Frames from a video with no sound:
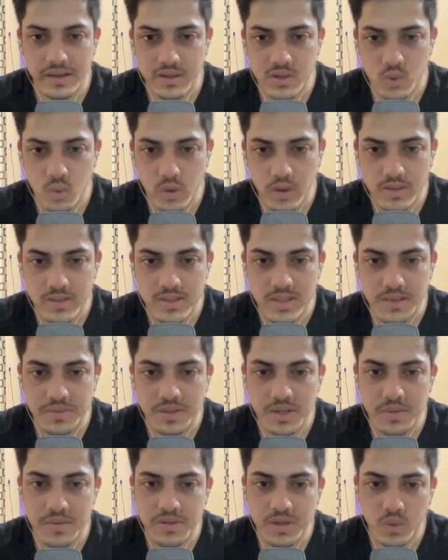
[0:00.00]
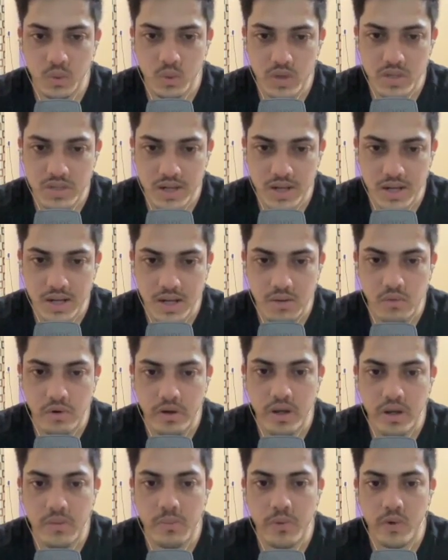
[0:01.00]
is one subscription which I have
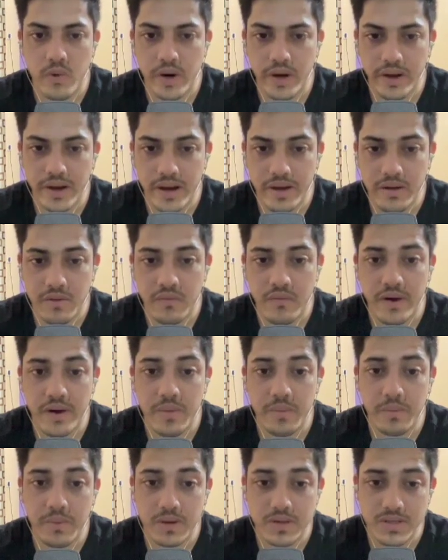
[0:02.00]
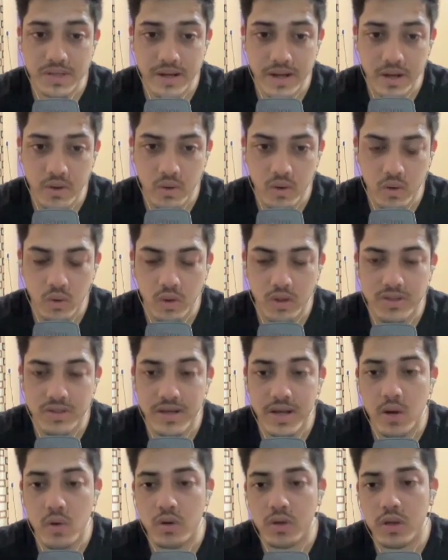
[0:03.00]
where I provide 95% accurate calls
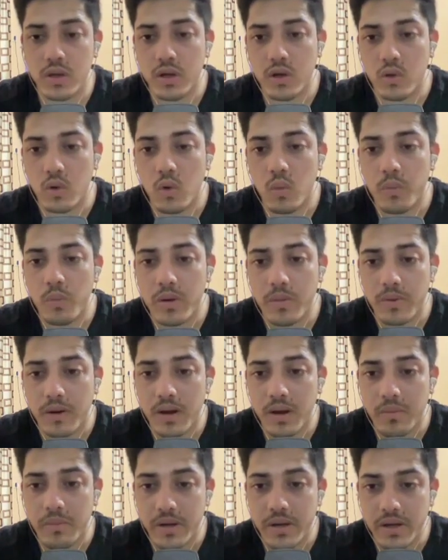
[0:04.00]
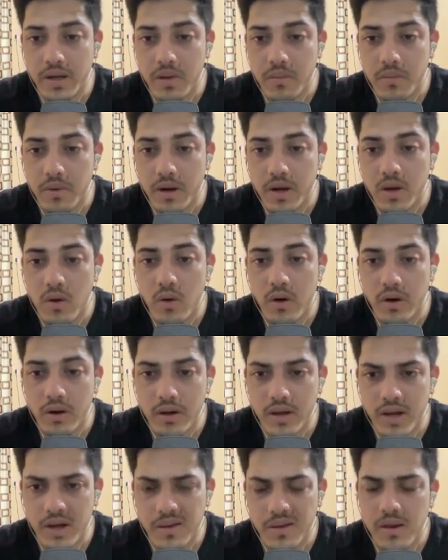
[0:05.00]
around the globe. People are making money on
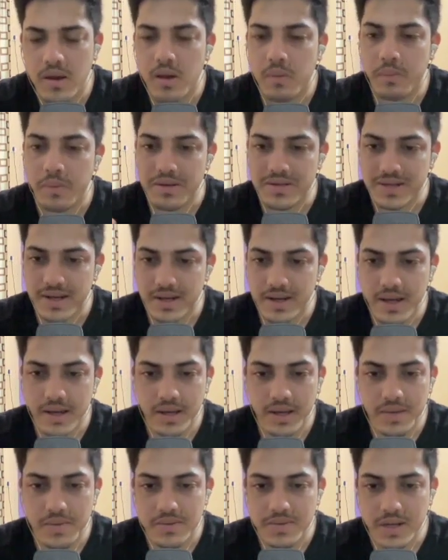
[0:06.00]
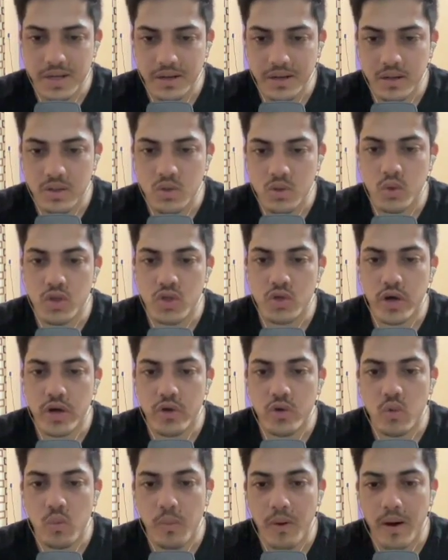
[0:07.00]
daily. Basically I give signals which
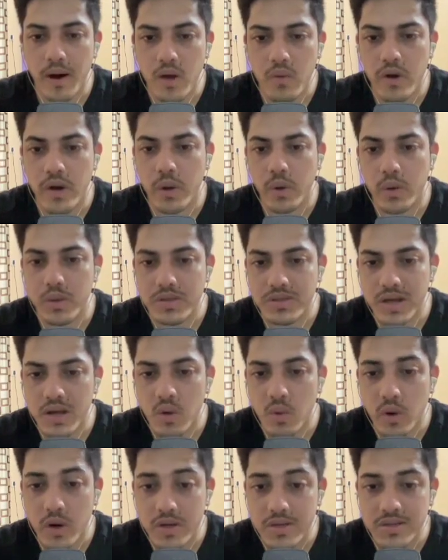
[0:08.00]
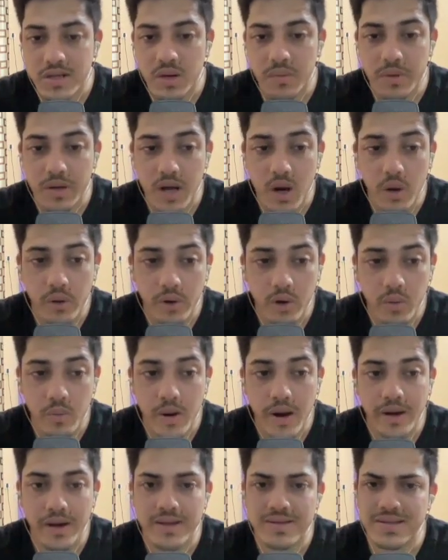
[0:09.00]
going to buy, when to sell, what's coming out on
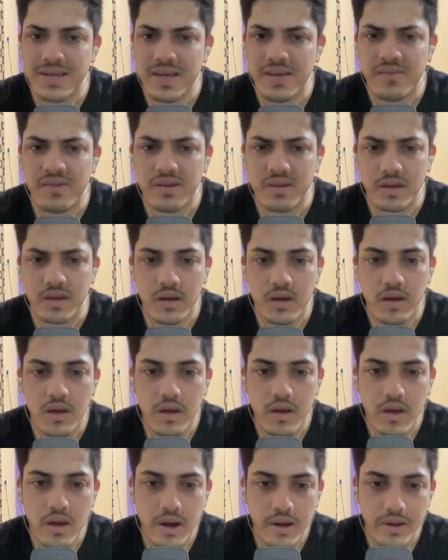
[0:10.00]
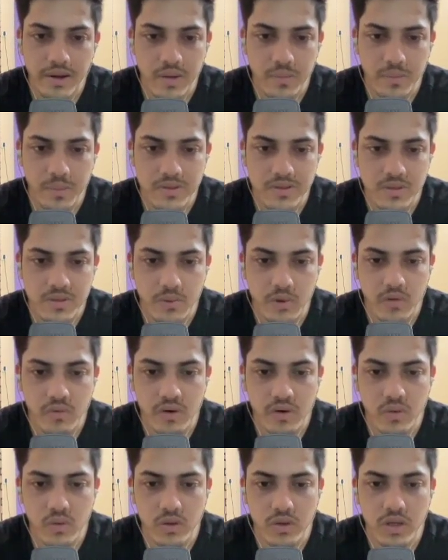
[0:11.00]
Binance, everything. 10%
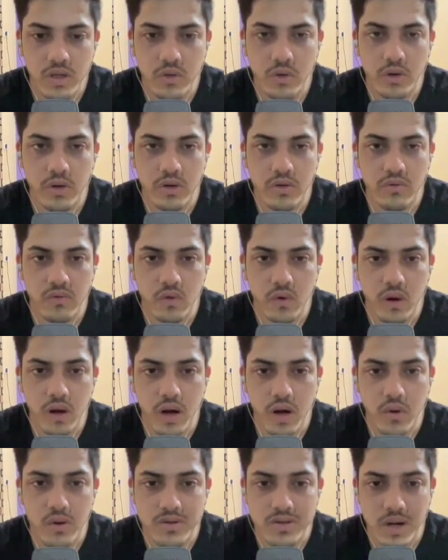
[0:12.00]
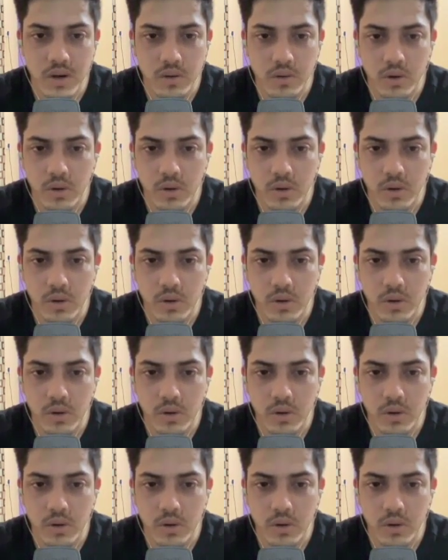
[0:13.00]
profit within 24 hours out